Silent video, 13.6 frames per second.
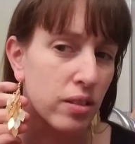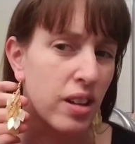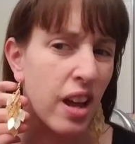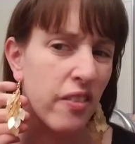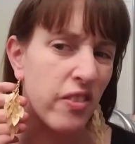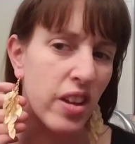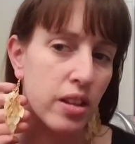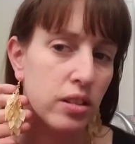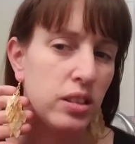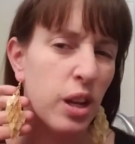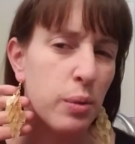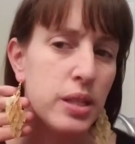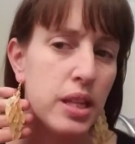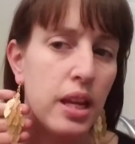Not feathers.
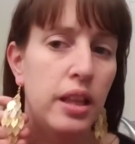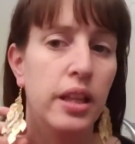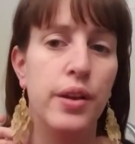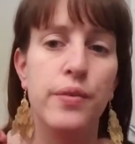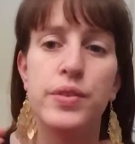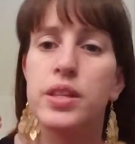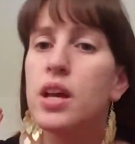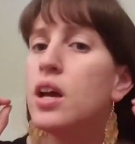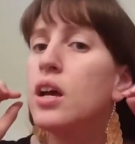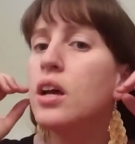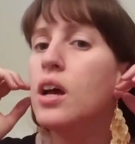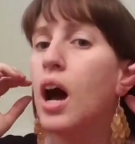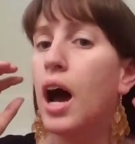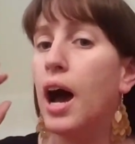I would say leaves.
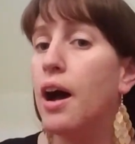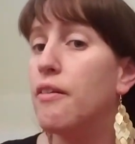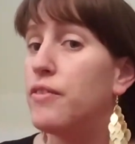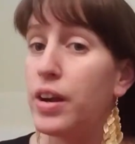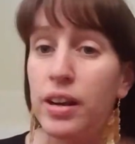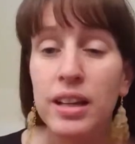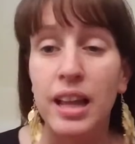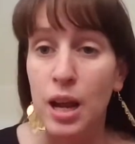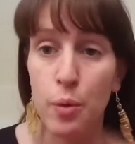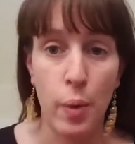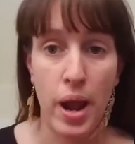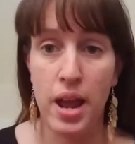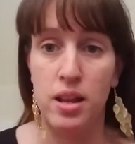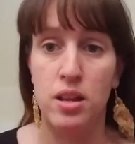Very
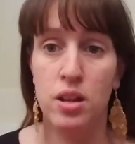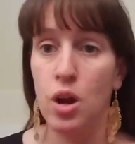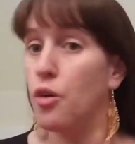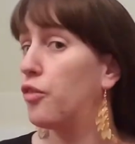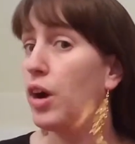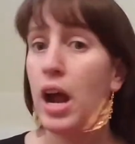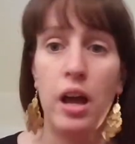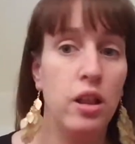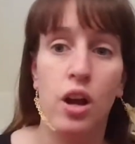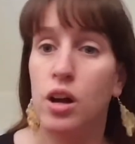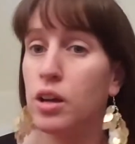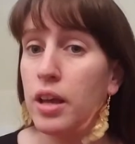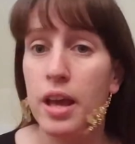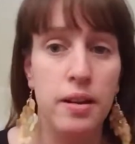lightweight, you know, for how
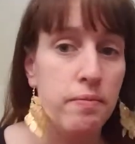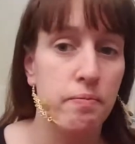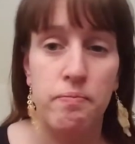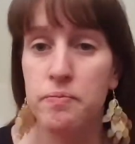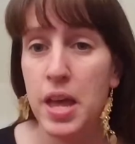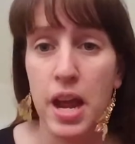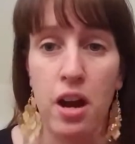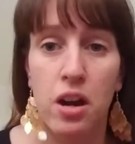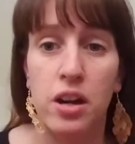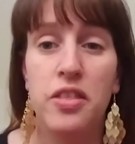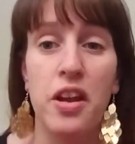long and they are.